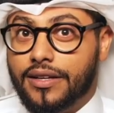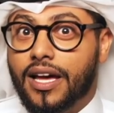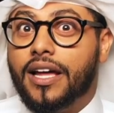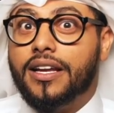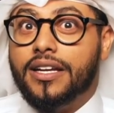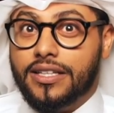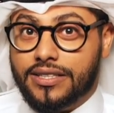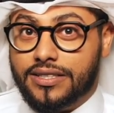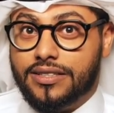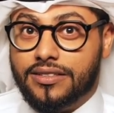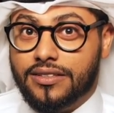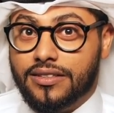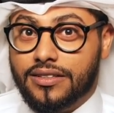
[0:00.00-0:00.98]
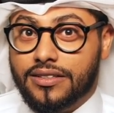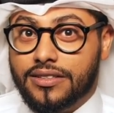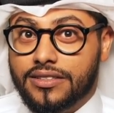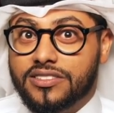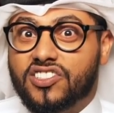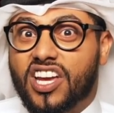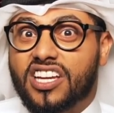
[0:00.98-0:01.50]
harees
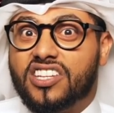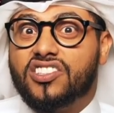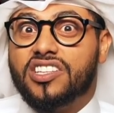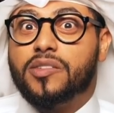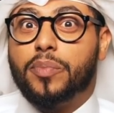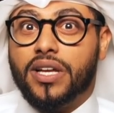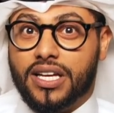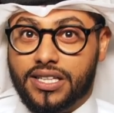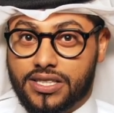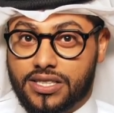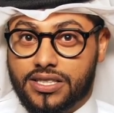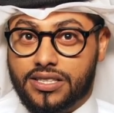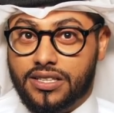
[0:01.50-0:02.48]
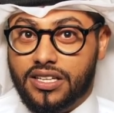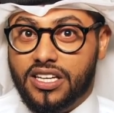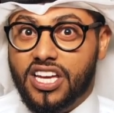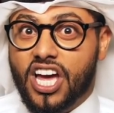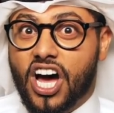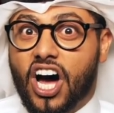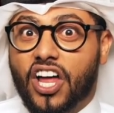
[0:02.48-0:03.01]
takes its place
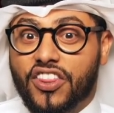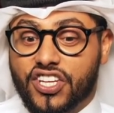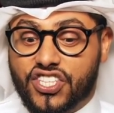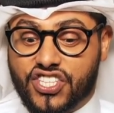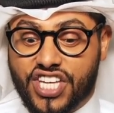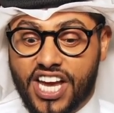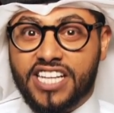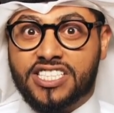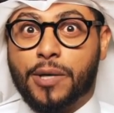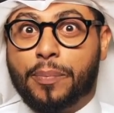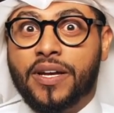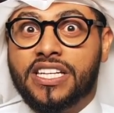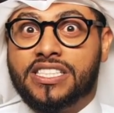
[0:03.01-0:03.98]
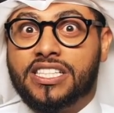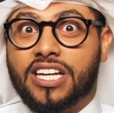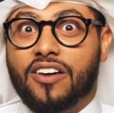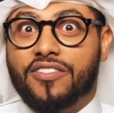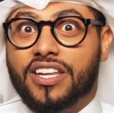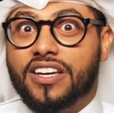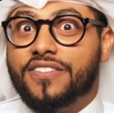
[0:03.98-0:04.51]
on the centerpiece
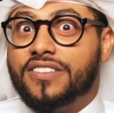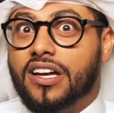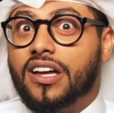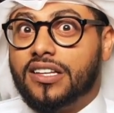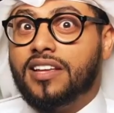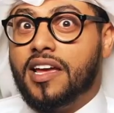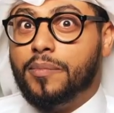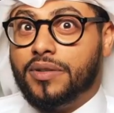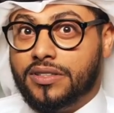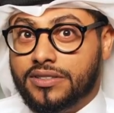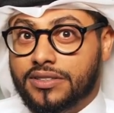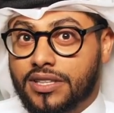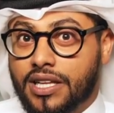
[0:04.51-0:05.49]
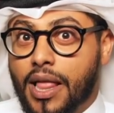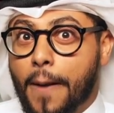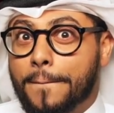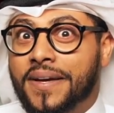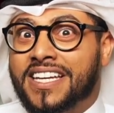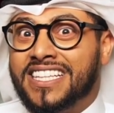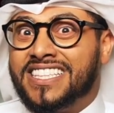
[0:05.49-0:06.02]
of the iftar table
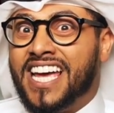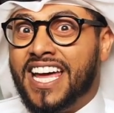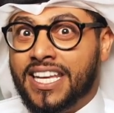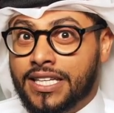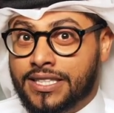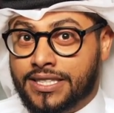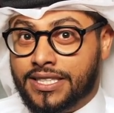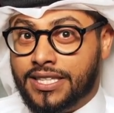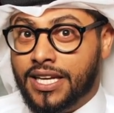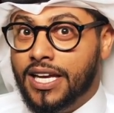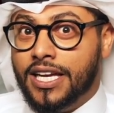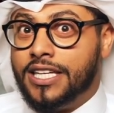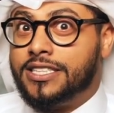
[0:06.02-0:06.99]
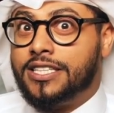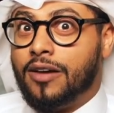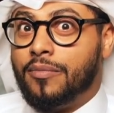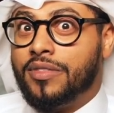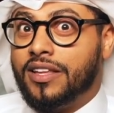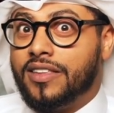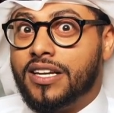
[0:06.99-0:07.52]
because harees is
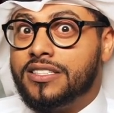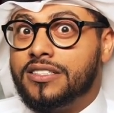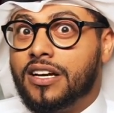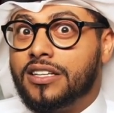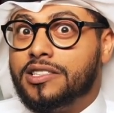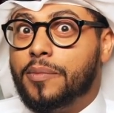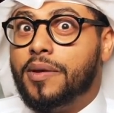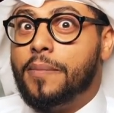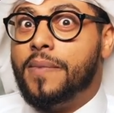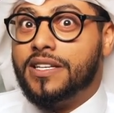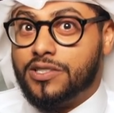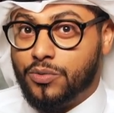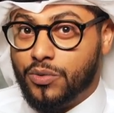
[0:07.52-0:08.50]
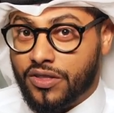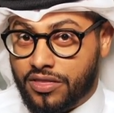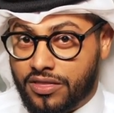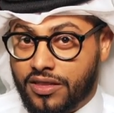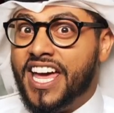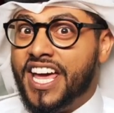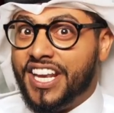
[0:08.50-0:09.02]
something that is not to be messed with.
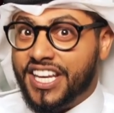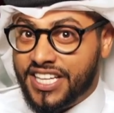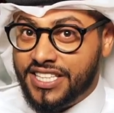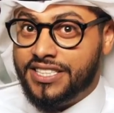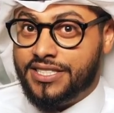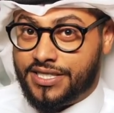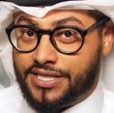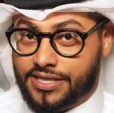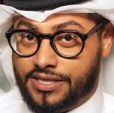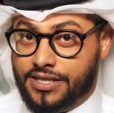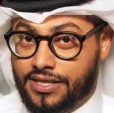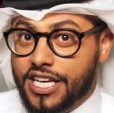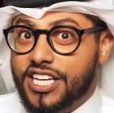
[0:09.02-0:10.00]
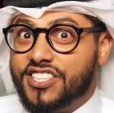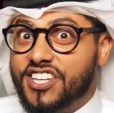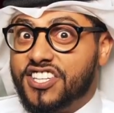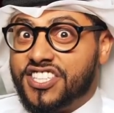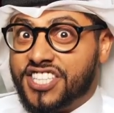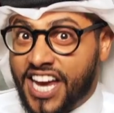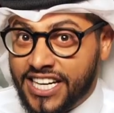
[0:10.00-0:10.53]
Harees is
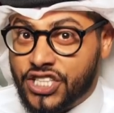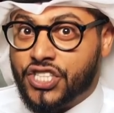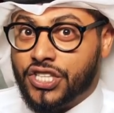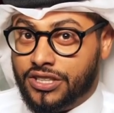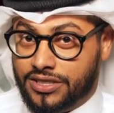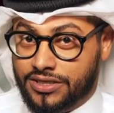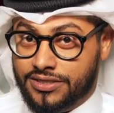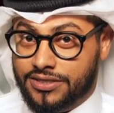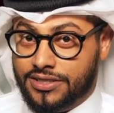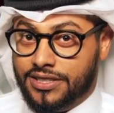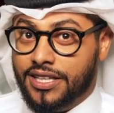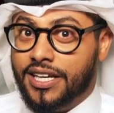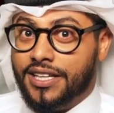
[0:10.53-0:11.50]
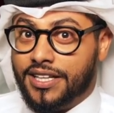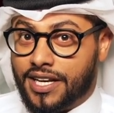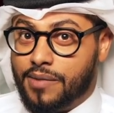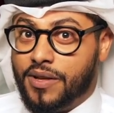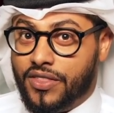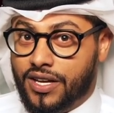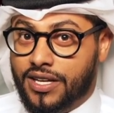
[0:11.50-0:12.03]
essential in
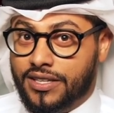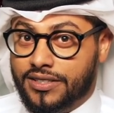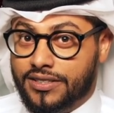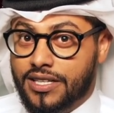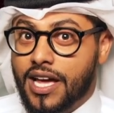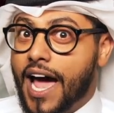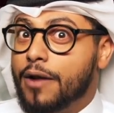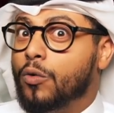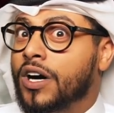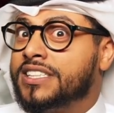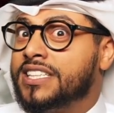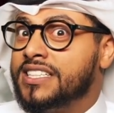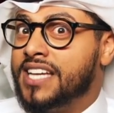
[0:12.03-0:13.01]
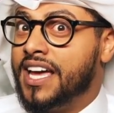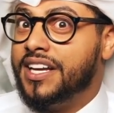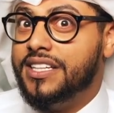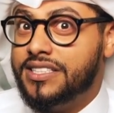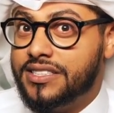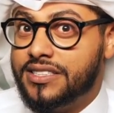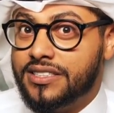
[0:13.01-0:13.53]
Ramadan. And what is
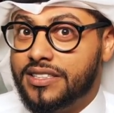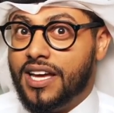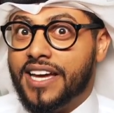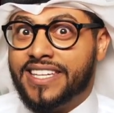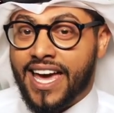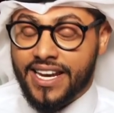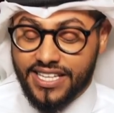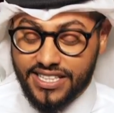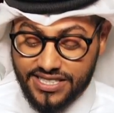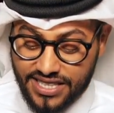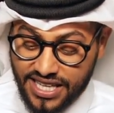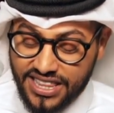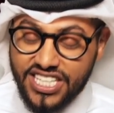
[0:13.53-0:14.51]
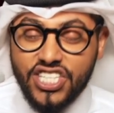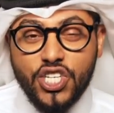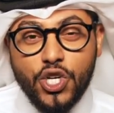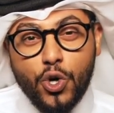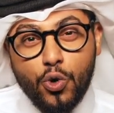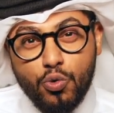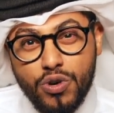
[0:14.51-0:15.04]
Harees? Again, it's like this
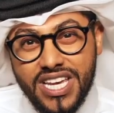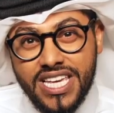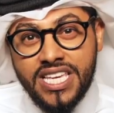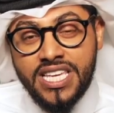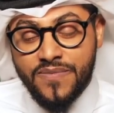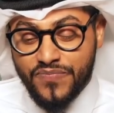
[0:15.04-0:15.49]
gooey,